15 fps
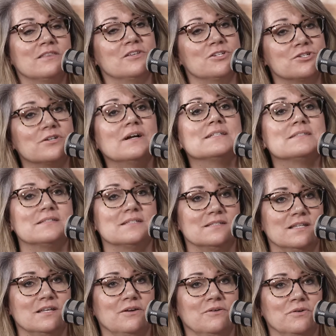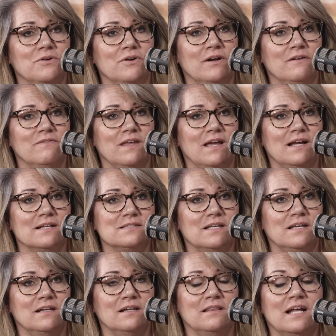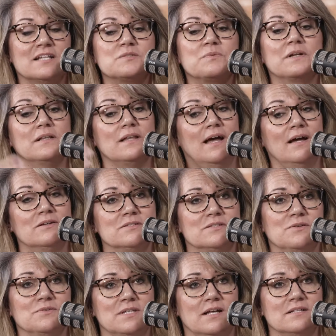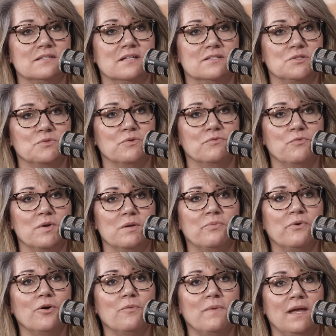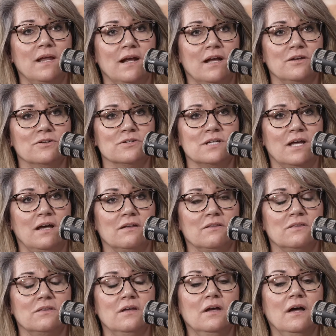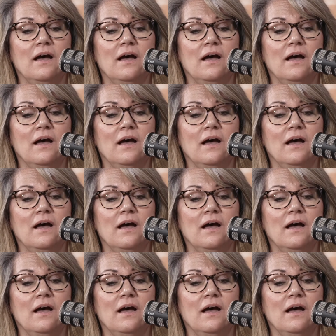the trust is the owner of the asset, and that's what allows those assets to avoid probate at your death.